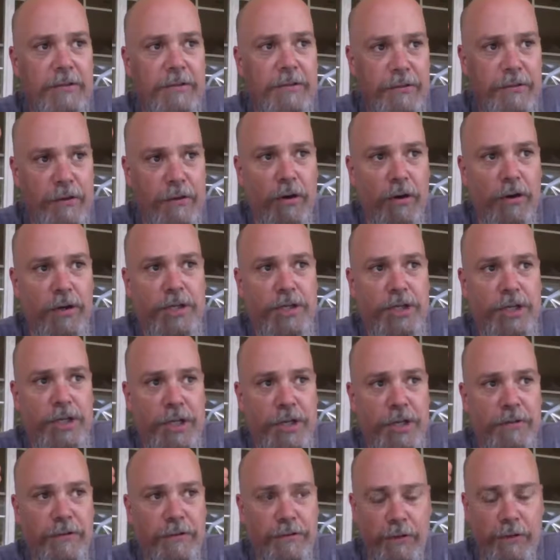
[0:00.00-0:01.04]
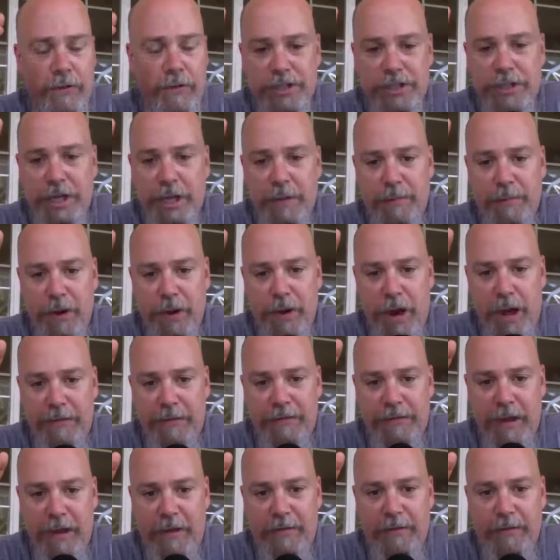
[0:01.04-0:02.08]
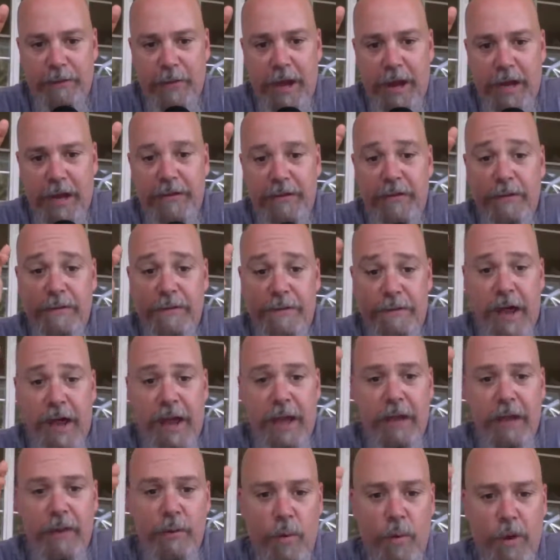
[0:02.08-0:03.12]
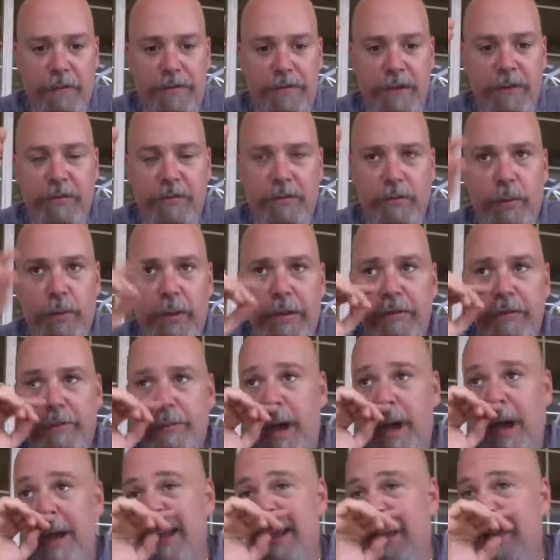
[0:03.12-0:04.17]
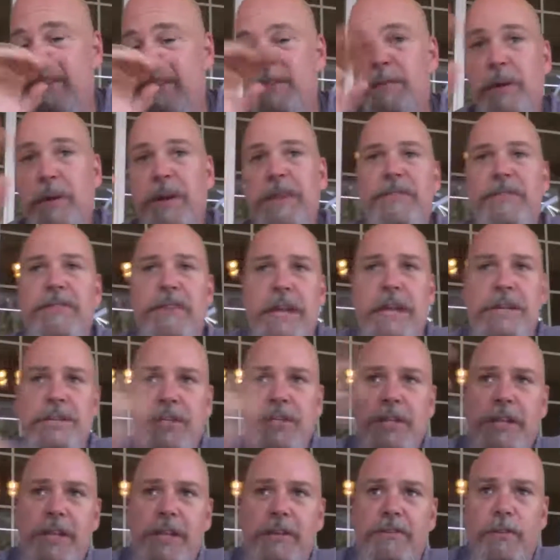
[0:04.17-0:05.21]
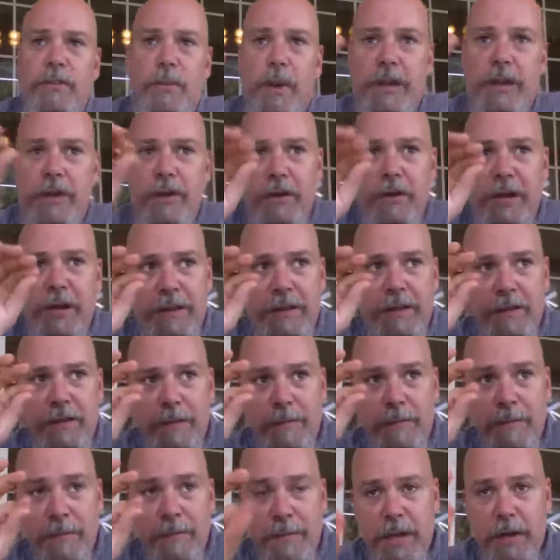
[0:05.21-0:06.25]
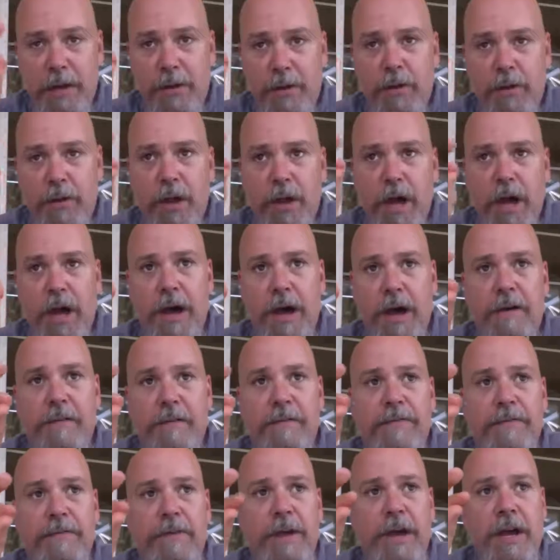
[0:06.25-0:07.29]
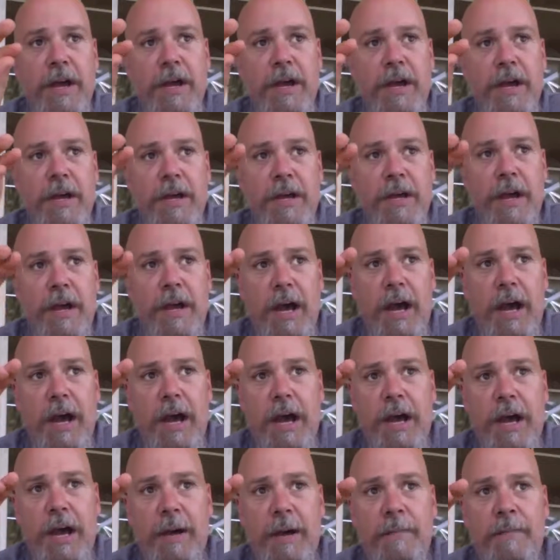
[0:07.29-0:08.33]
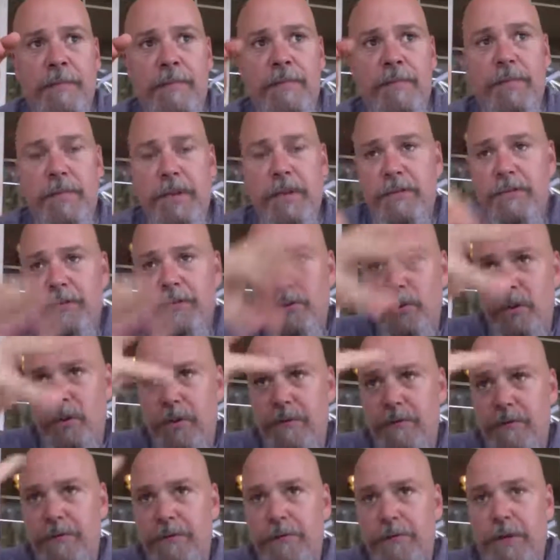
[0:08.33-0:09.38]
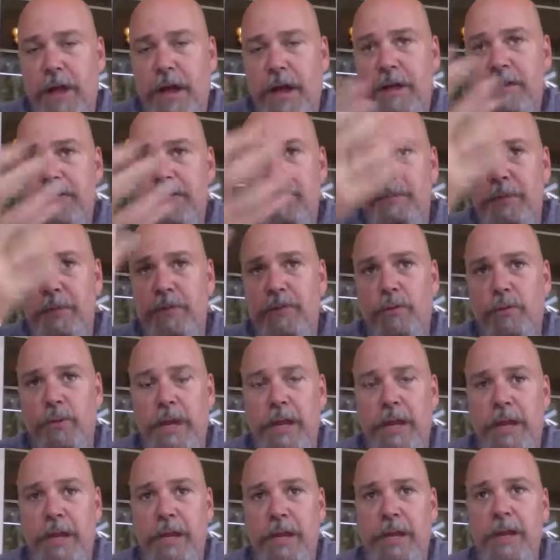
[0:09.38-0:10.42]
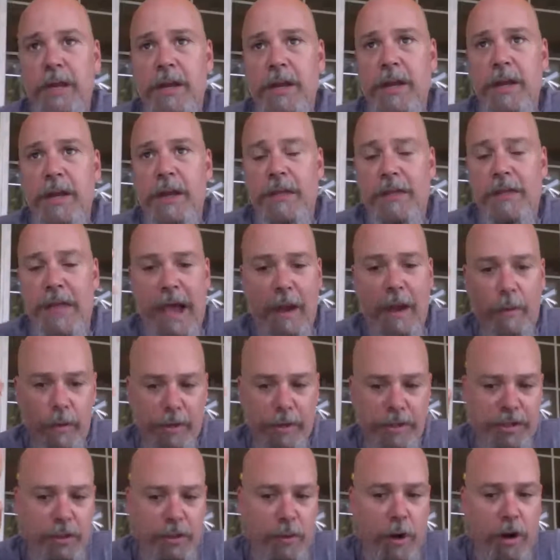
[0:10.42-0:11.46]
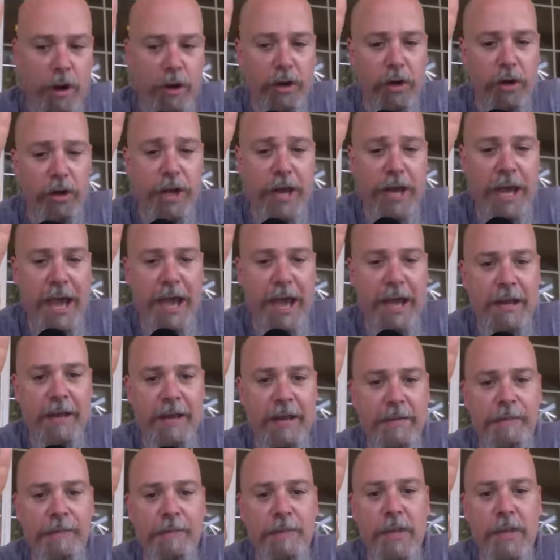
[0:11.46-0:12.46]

search searching process, right, to find what this sweet spot is. But essentially, it's when you're in the middle of um, this sort of flux between that which you are good at,